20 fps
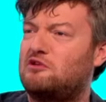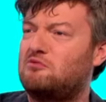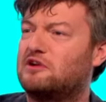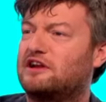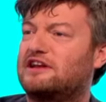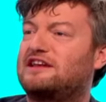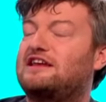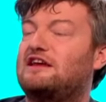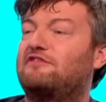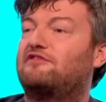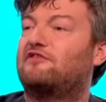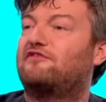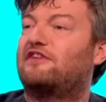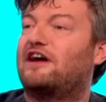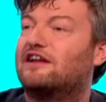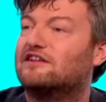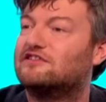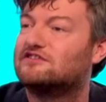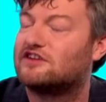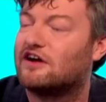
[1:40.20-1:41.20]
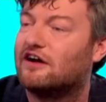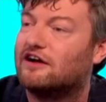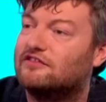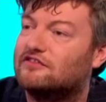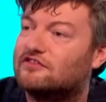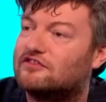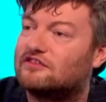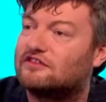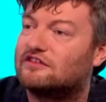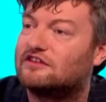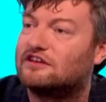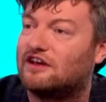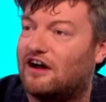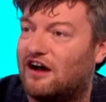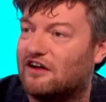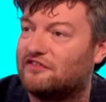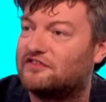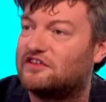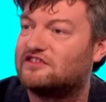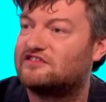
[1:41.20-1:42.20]
don't want to give a Valentine's
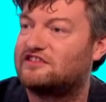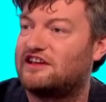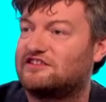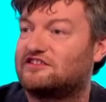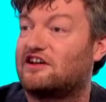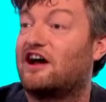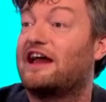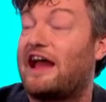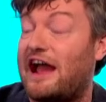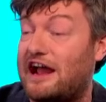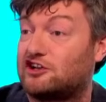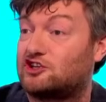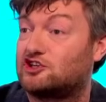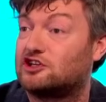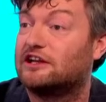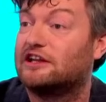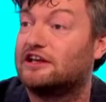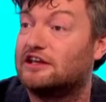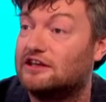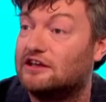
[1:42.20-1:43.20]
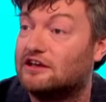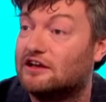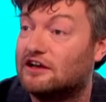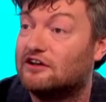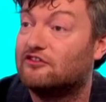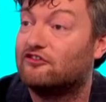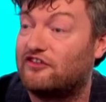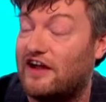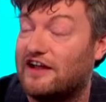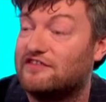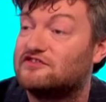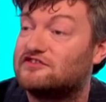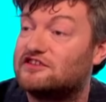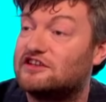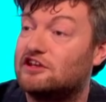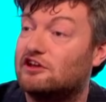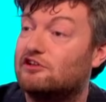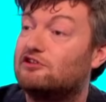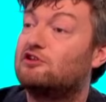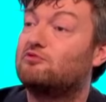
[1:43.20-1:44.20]
card that says, I actually
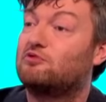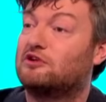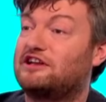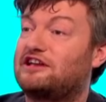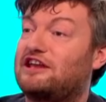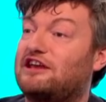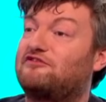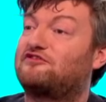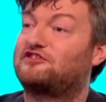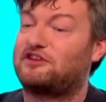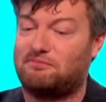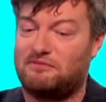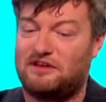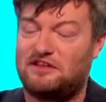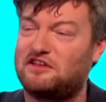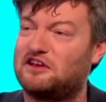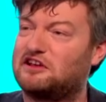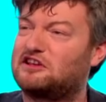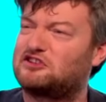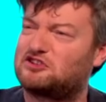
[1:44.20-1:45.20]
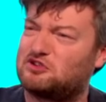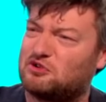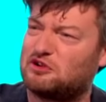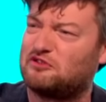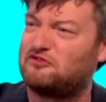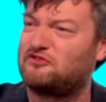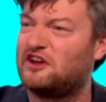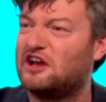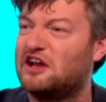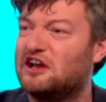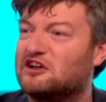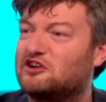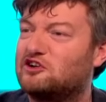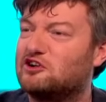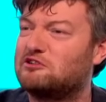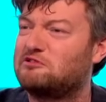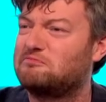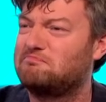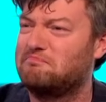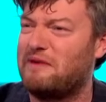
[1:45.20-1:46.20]
fancy you. You want to give something that sort of
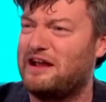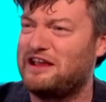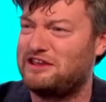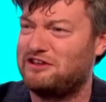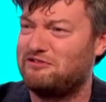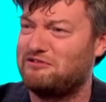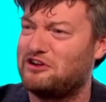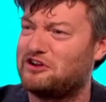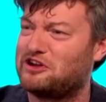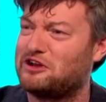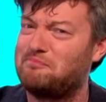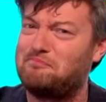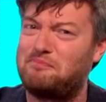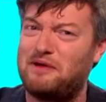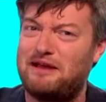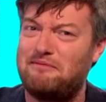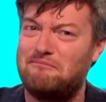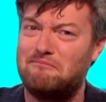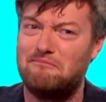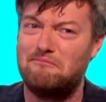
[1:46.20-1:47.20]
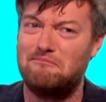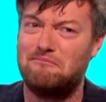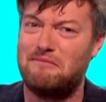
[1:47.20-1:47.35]
could make you look a bit